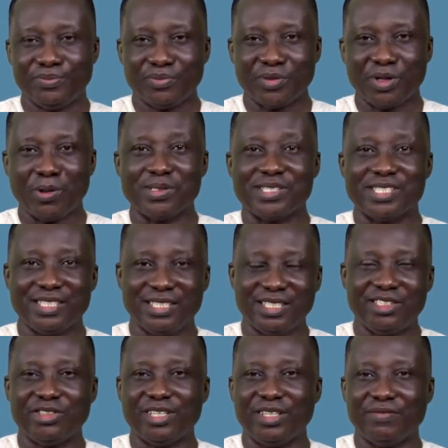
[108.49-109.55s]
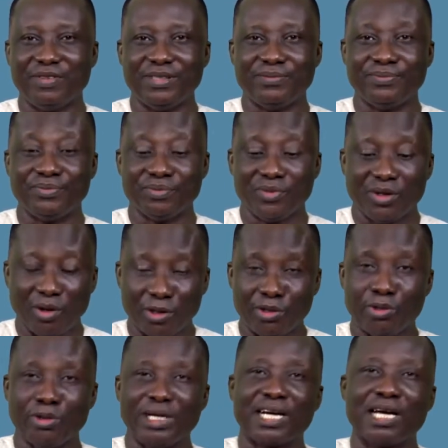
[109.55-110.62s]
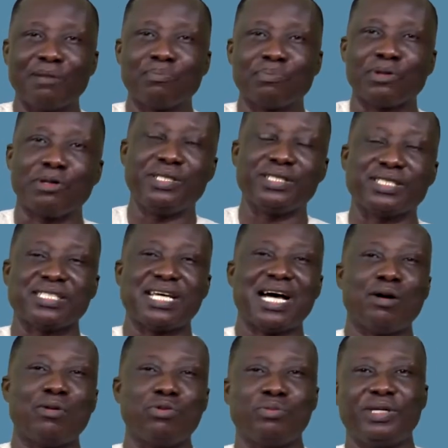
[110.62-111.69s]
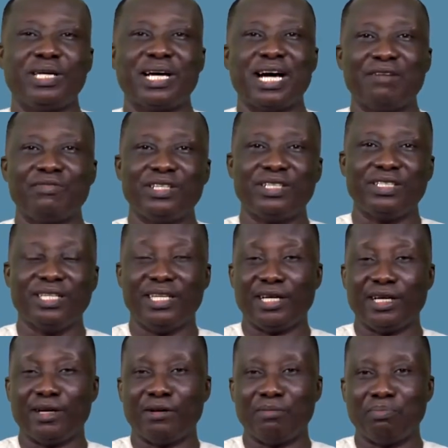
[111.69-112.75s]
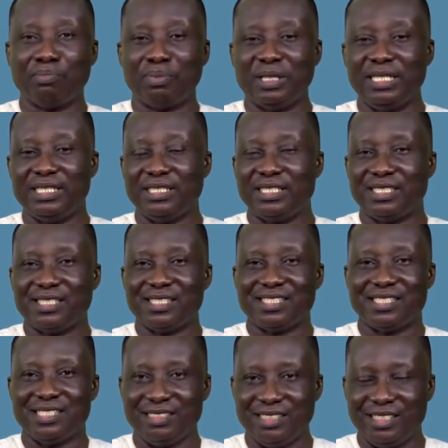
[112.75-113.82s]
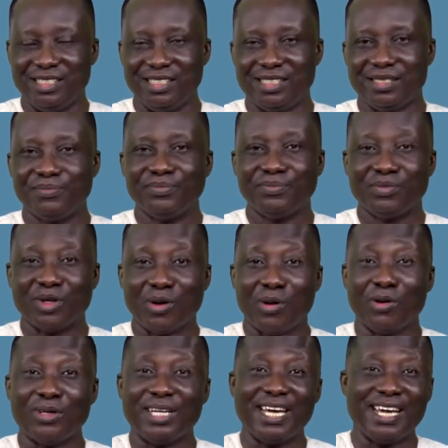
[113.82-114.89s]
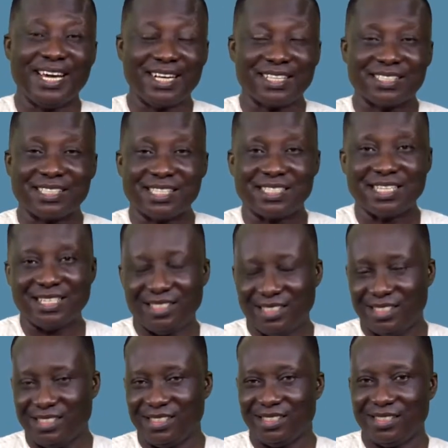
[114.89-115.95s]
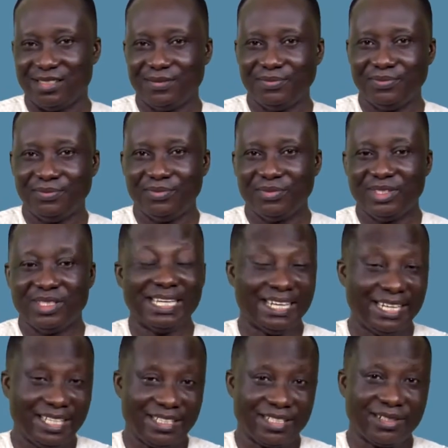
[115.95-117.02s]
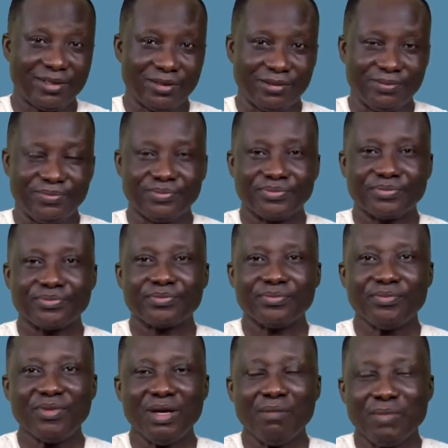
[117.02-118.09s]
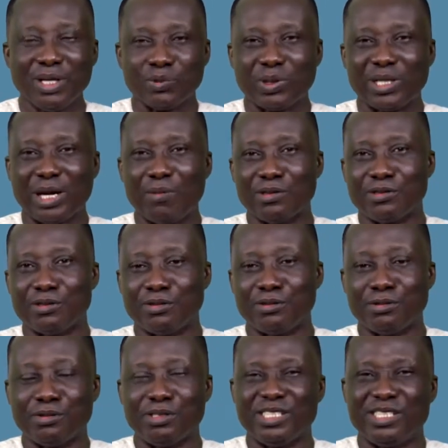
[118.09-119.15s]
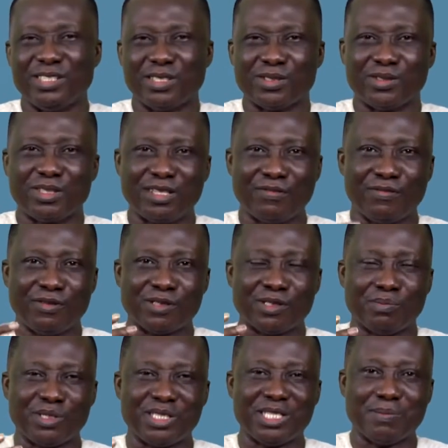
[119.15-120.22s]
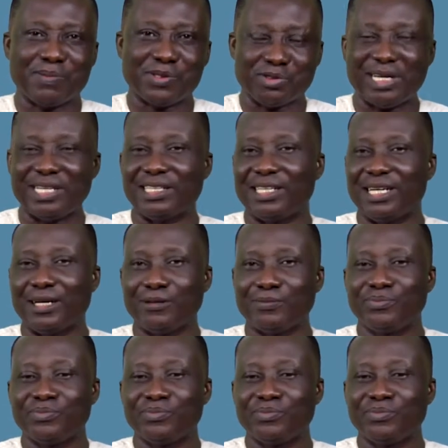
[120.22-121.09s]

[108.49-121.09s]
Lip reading: on sedentary living. Although, like I promised, I will be having a complete series on exercises later on. But what I want to do is just to give you some tips right now